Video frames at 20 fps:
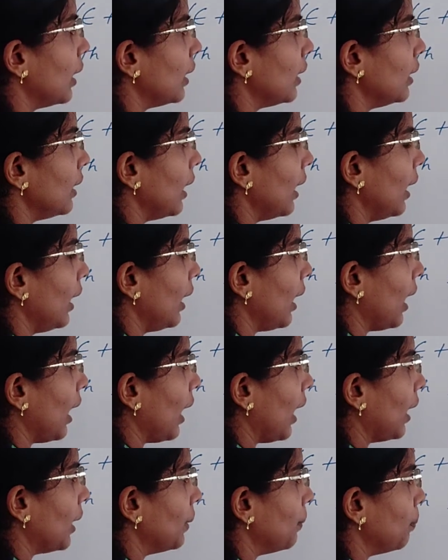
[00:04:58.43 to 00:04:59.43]
A
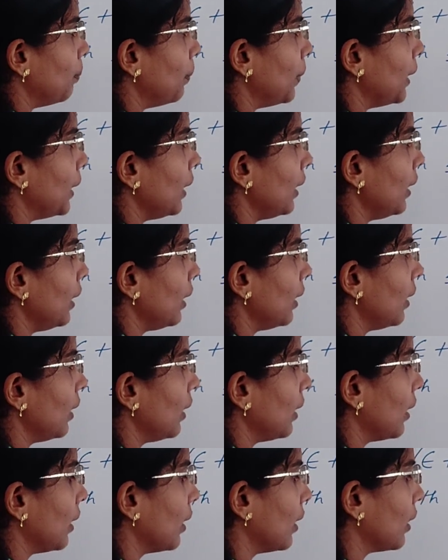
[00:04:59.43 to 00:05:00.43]
and
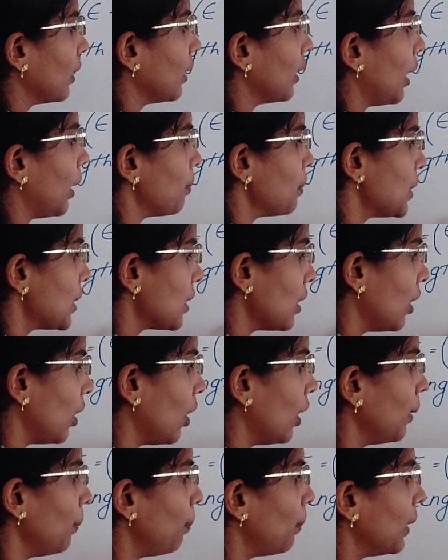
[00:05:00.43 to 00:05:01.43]
B
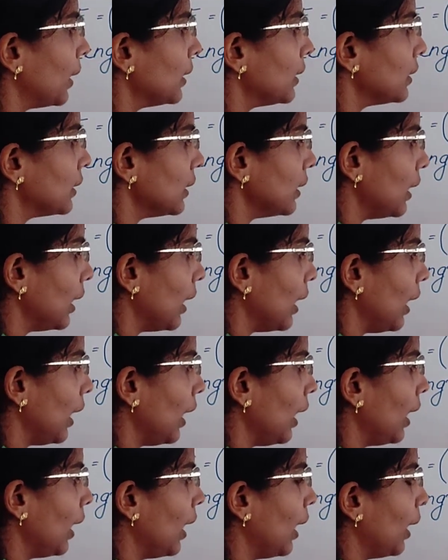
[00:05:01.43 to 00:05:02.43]
Epsilon plus
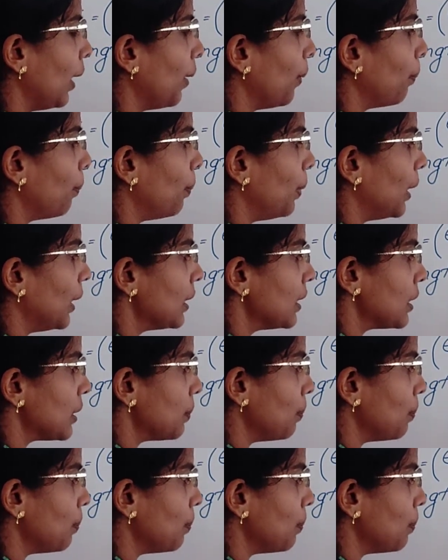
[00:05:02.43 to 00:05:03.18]
A plus